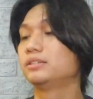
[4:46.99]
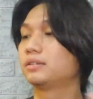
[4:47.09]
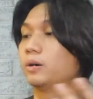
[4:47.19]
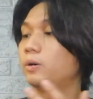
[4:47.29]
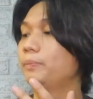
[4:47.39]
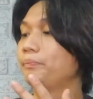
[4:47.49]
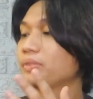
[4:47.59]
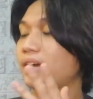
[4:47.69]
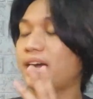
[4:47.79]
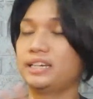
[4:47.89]
So
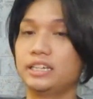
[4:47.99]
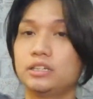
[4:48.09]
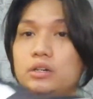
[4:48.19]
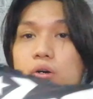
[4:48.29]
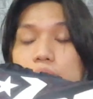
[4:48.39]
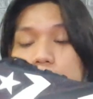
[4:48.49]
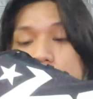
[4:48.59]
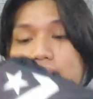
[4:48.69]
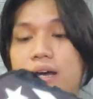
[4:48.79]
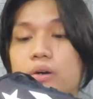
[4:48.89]
I did go
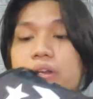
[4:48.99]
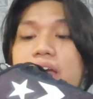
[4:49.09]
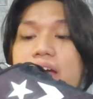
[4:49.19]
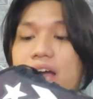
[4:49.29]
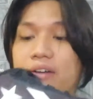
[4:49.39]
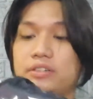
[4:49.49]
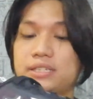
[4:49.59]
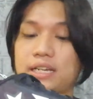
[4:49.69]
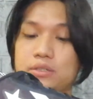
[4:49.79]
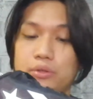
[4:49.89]
down half a
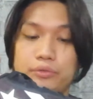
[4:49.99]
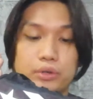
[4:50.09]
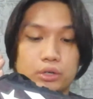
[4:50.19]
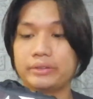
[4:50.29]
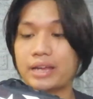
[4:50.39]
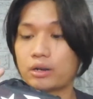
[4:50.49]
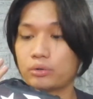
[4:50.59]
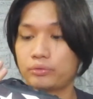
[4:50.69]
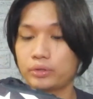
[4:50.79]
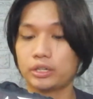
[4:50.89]
size. So if you're a narrow
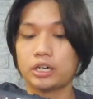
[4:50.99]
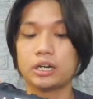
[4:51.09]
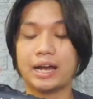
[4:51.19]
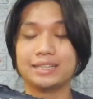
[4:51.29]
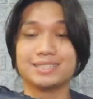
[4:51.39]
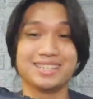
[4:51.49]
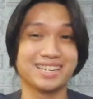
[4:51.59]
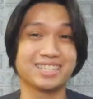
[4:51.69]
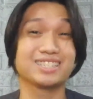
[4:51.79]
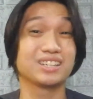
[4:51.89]
footer, I'd
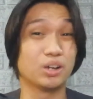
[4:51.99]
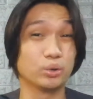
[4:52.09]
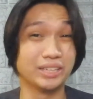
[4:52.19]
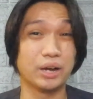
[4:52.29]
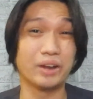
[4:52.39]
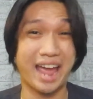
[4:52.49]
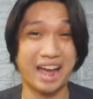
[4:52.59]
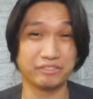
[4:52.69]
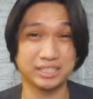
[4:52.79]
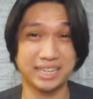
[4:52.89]
suggest go down
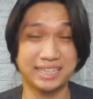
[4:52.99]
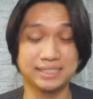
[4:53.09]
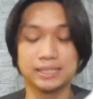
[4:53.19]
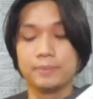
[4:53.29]
half a size.